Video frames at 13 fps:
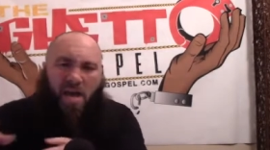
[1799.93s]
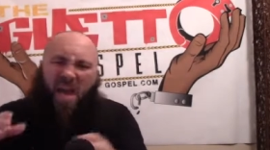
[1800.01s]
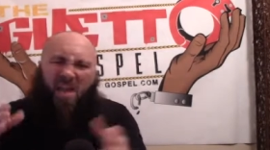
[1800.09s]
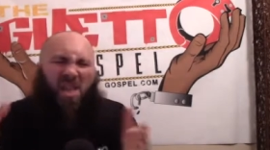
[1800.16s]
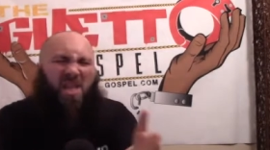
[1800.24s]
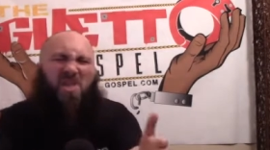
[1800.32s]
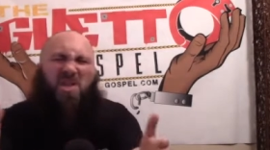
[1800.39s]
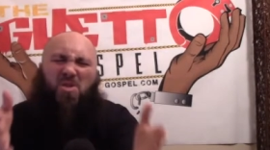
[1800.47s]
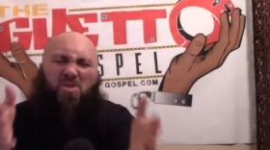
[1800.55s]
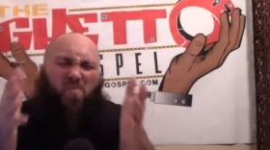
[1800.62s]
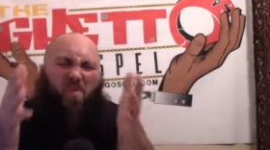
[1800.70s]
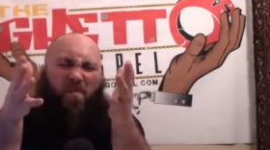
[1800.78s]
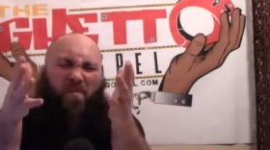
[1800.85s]
And, and this
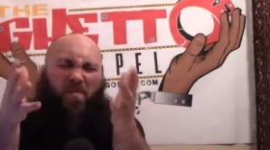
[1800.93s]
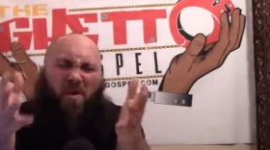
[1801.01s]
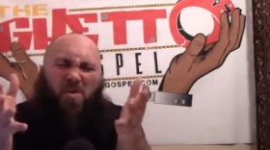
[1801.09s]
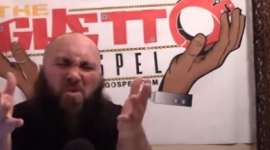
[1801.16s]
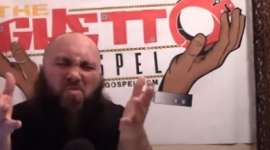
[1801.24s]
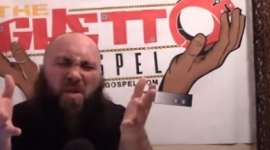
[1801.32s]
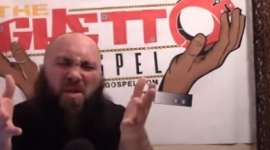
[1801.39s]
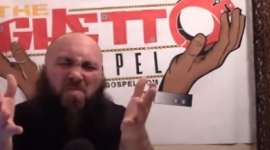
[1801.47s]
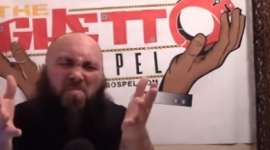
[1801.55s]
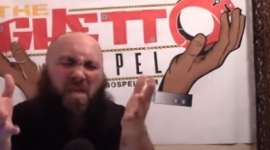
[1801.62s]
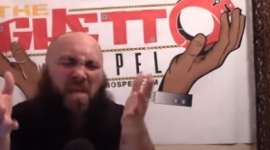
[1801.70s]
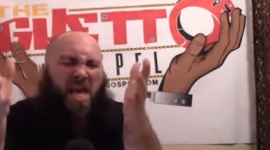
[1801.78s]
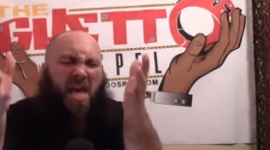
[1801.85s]
is what frustrates
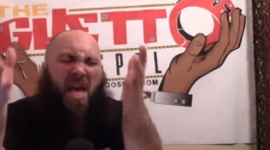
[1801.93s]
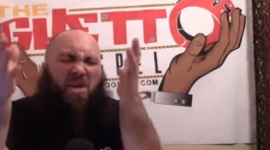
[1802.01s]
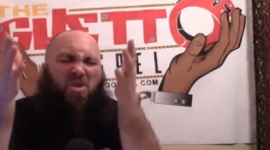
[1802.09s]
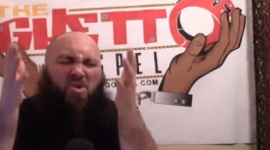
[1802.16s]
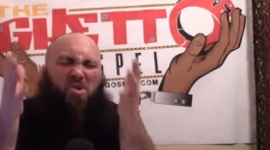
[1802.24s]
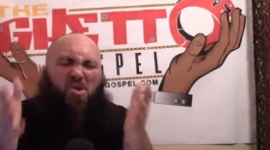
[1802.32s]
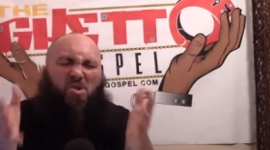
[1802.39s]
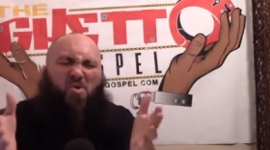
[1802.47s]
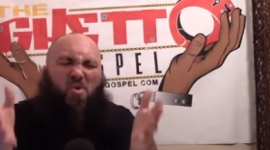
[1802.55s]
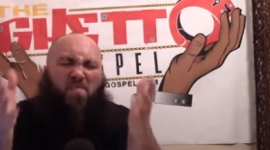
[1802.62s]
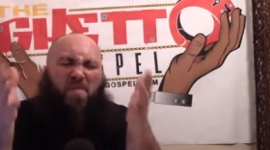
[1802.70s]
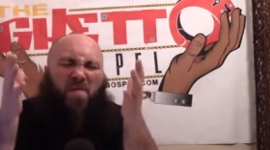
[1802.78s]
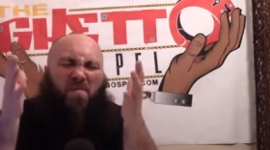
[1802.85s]
me, is there's
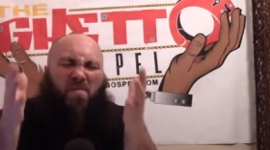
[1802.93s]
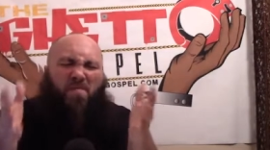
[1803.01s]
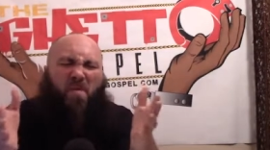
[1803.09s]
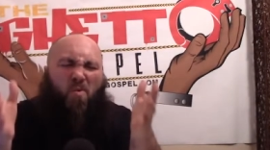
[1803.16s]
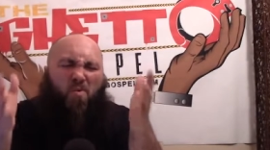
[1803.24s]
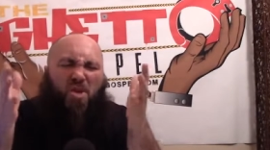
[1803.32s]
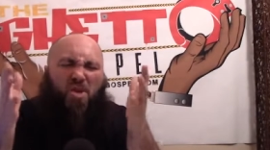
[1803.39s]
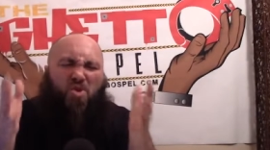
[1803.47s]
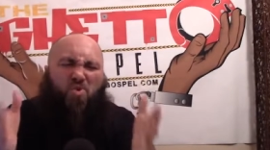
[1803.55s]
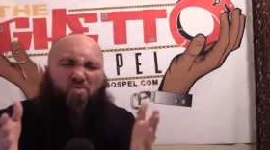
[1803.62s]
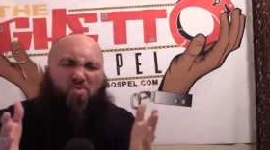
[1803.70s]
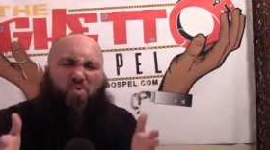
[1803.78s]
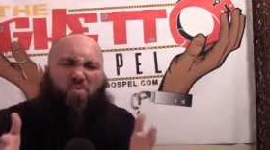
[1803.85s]
so many phony
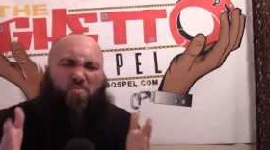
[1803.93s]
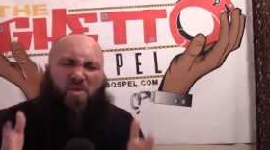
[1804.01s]
YouTube